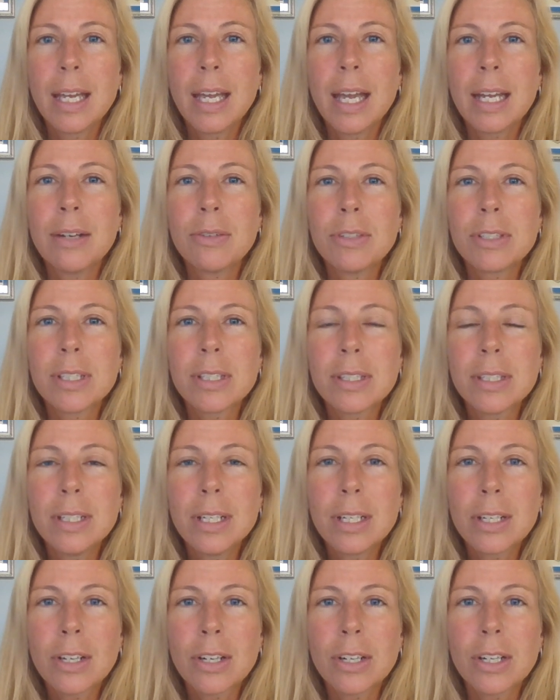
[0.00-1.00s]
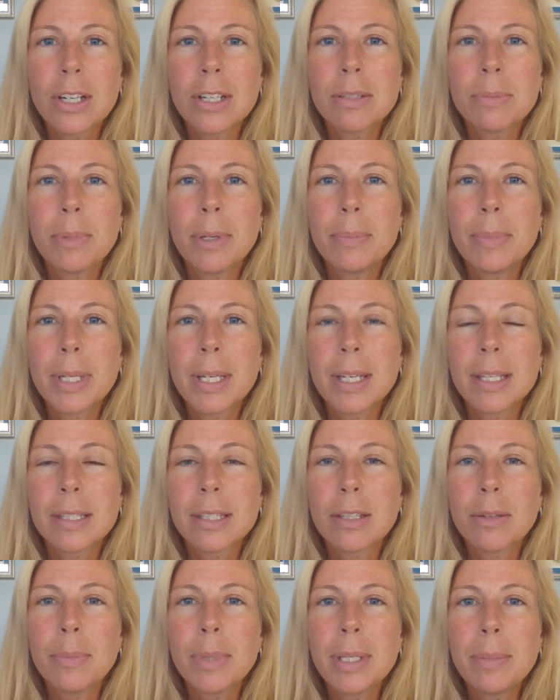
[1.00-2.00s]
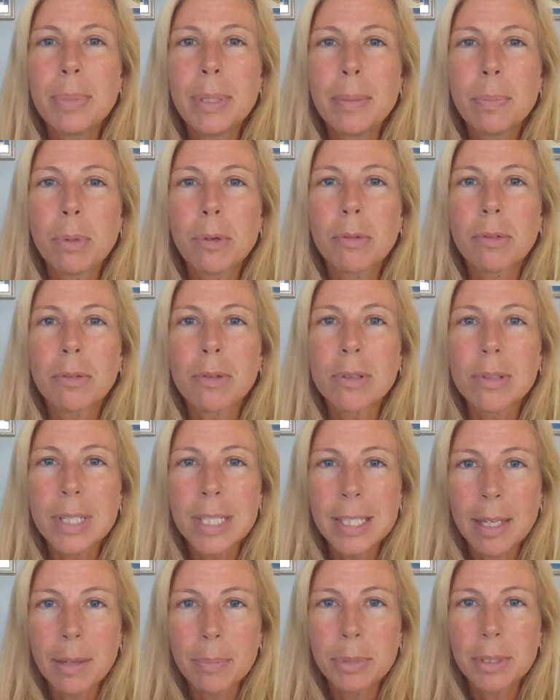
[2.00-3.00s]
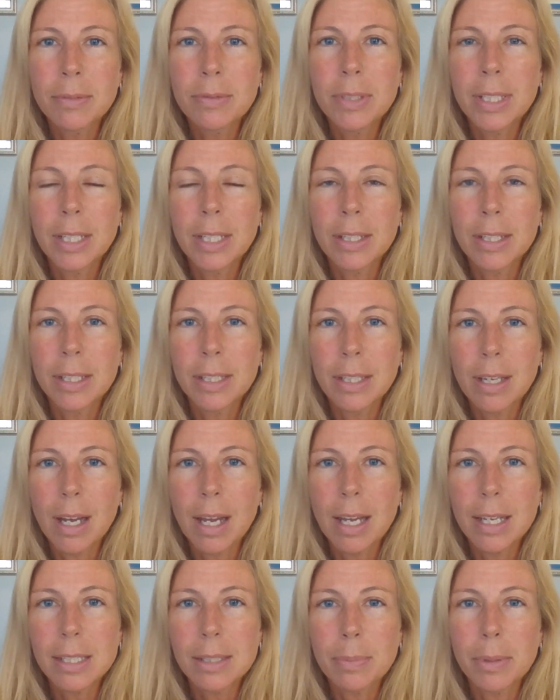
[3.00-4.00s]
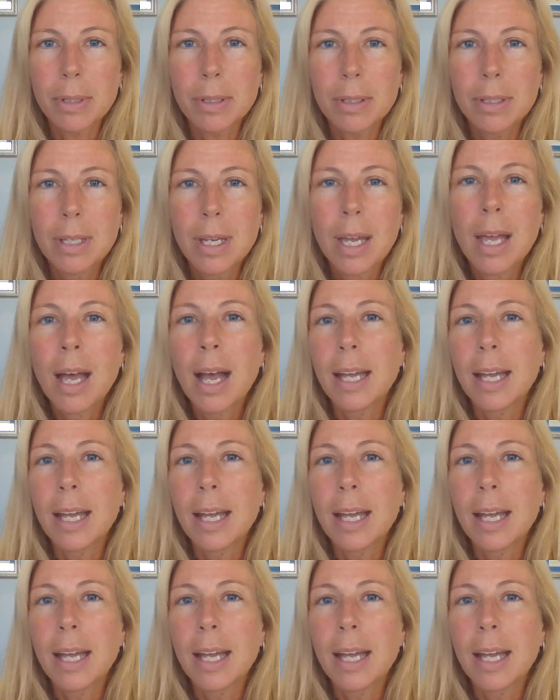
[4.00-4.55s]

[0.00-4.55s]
and it was just an encouragement because so many people were receptive to hearing the gospel.